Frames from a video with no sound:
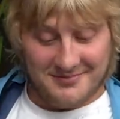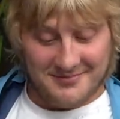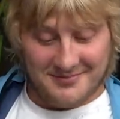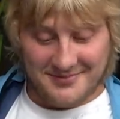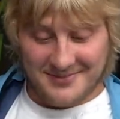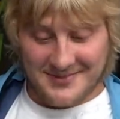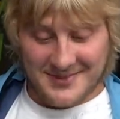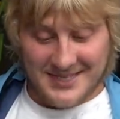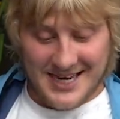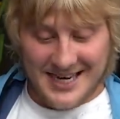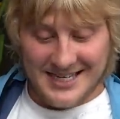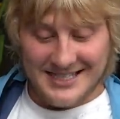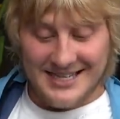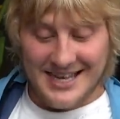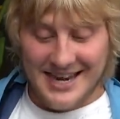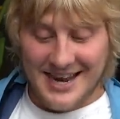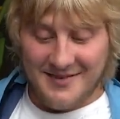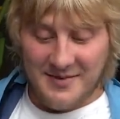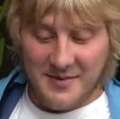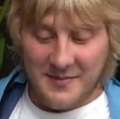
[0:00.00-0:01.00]
Has there
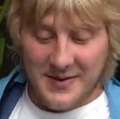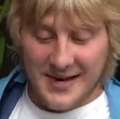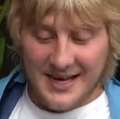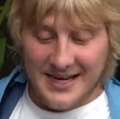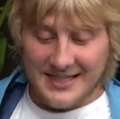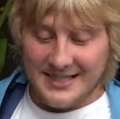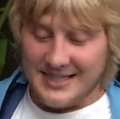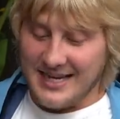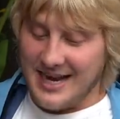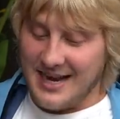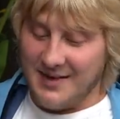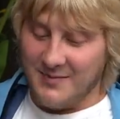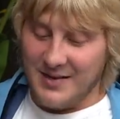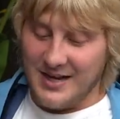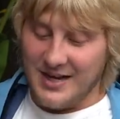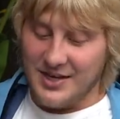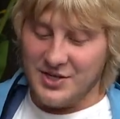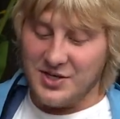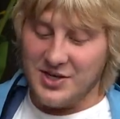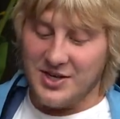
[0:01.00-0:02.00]
ever been a time
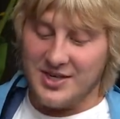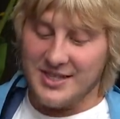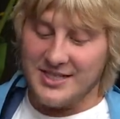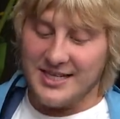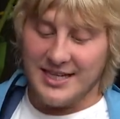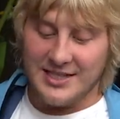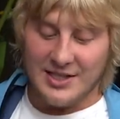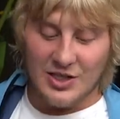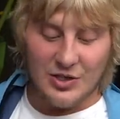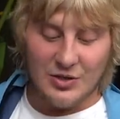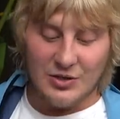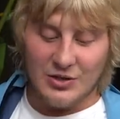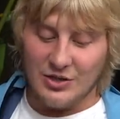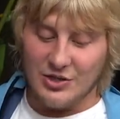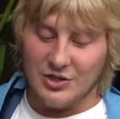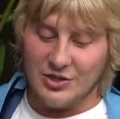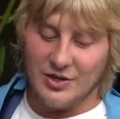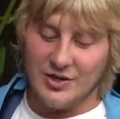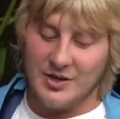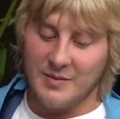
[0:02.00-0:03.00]
where John has had to lose
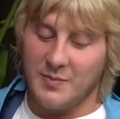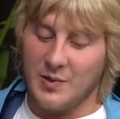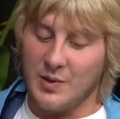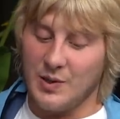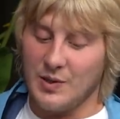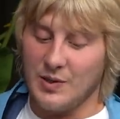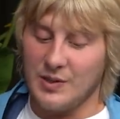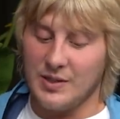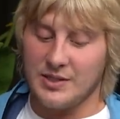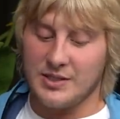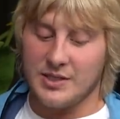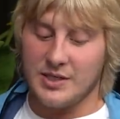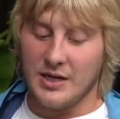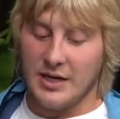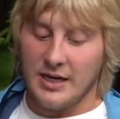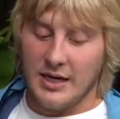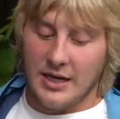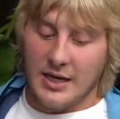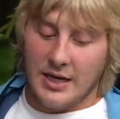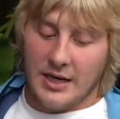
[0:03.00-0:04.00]
something important
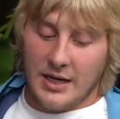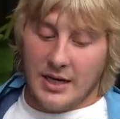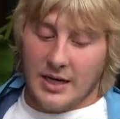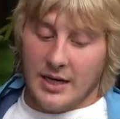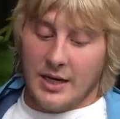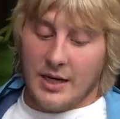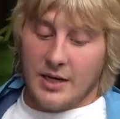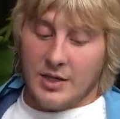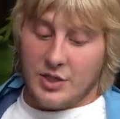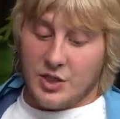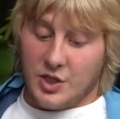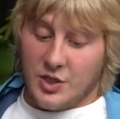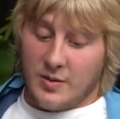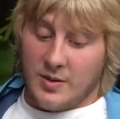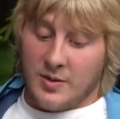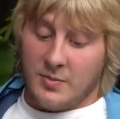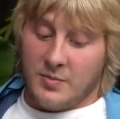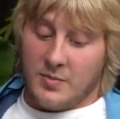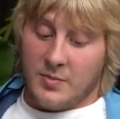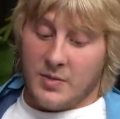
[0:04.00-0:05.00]
to
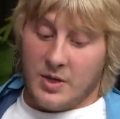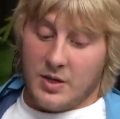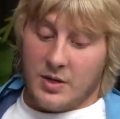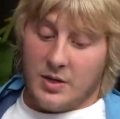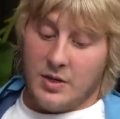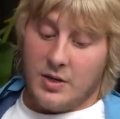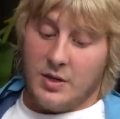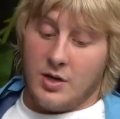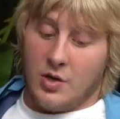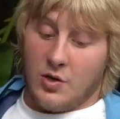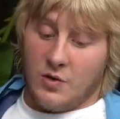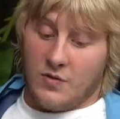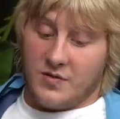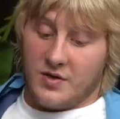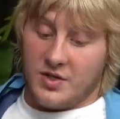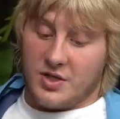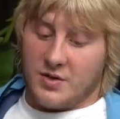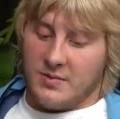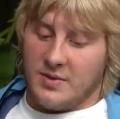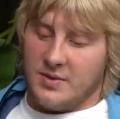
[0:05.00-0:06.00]
him over
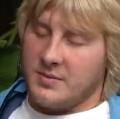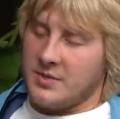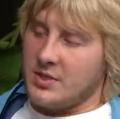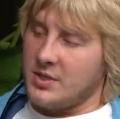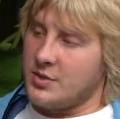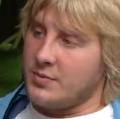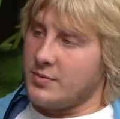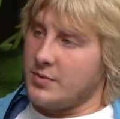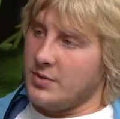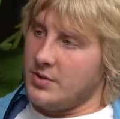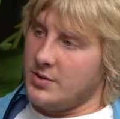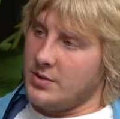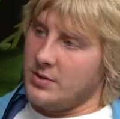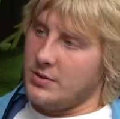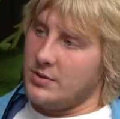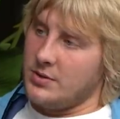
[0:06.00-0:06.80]
his commitment to the sport?